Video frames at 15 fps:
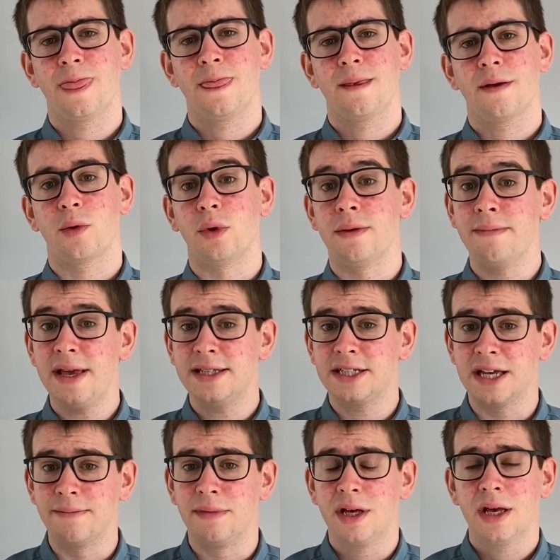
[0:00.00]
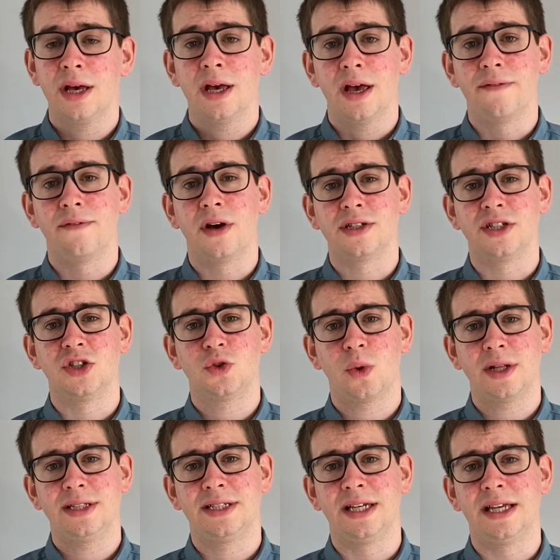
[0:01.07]
And we meet him in verses
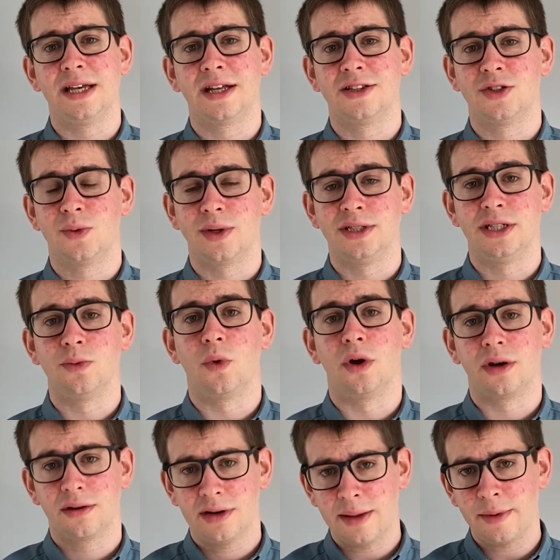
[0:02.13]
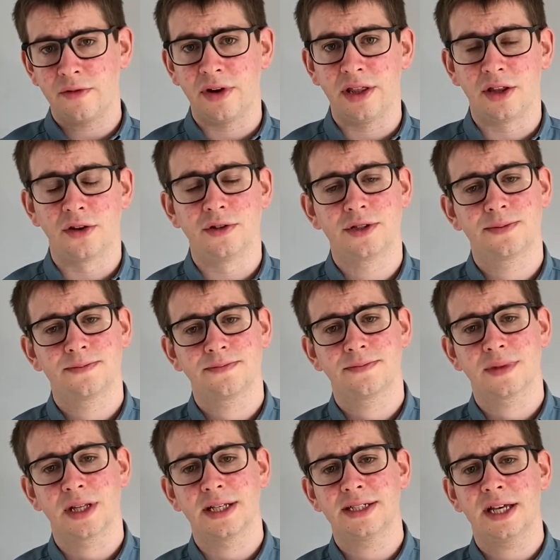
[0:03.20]
20 and 21. Let me read those.
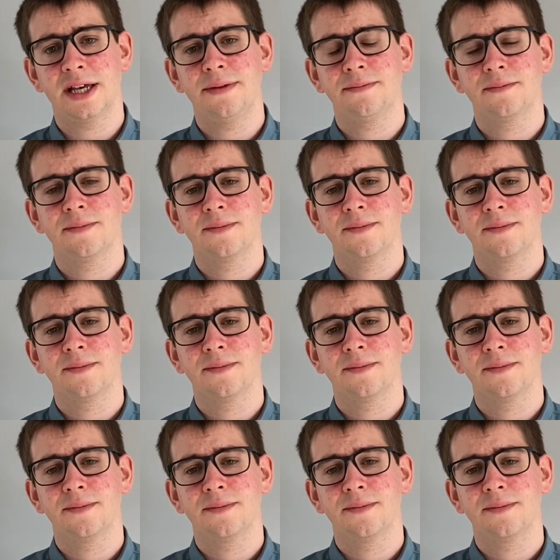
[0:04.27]
They say,